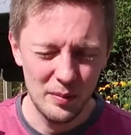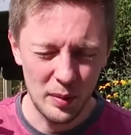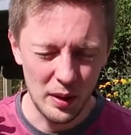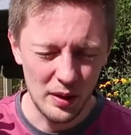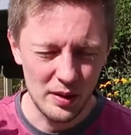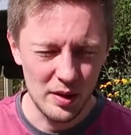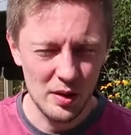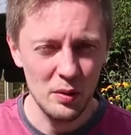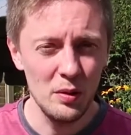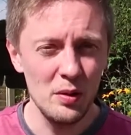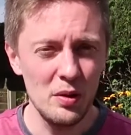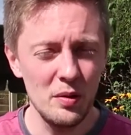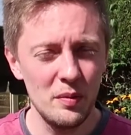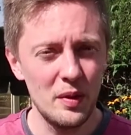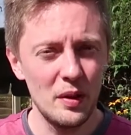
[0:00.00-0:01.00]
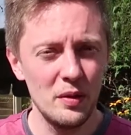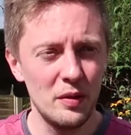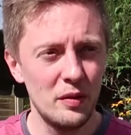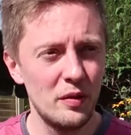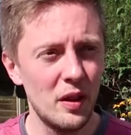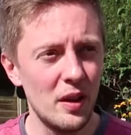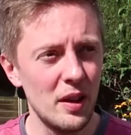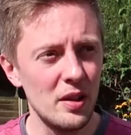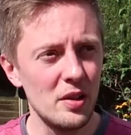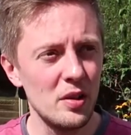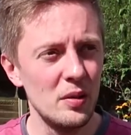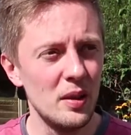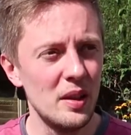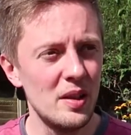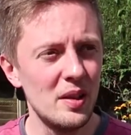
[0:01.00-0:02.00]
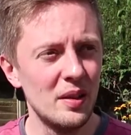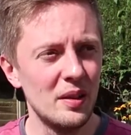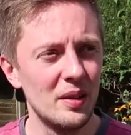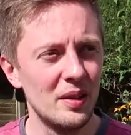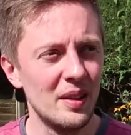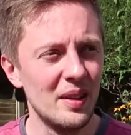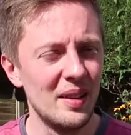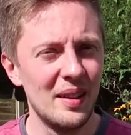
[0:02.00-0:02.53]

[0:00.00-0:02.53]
but as soon as you've done your flights, you need to